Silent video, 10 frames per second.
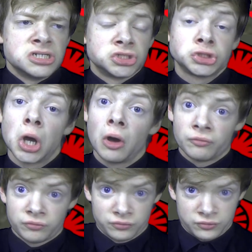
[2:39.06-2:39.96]

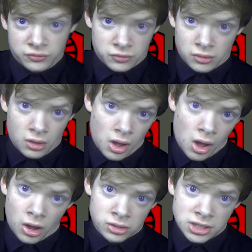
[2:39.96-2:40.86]
tough
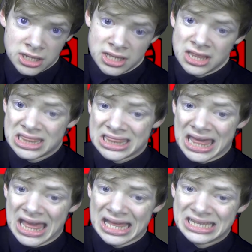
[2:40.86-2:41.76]
on
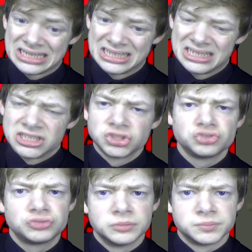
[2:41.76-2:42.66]
their
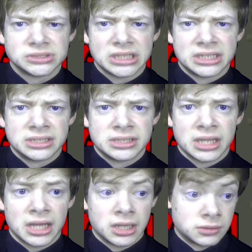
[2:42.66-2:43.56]
troops and
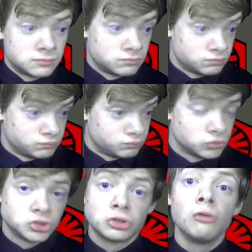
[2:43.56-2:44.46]
their
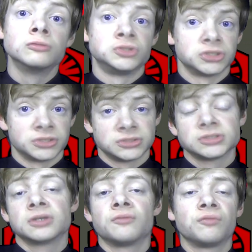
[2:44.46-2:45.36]

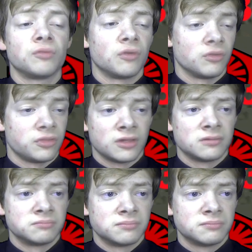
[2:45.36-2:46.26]
soldiers for
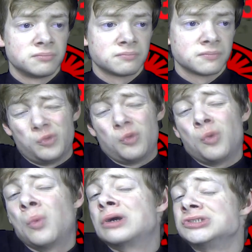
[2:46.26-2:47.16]
them.
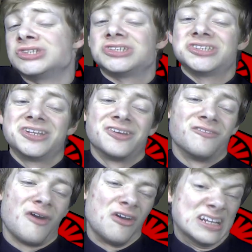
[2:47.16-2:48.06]
Once in a
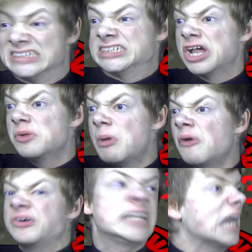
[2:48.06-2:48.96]
while. It's still
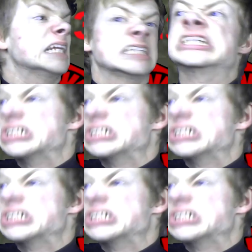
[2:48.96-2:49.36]
moving! Get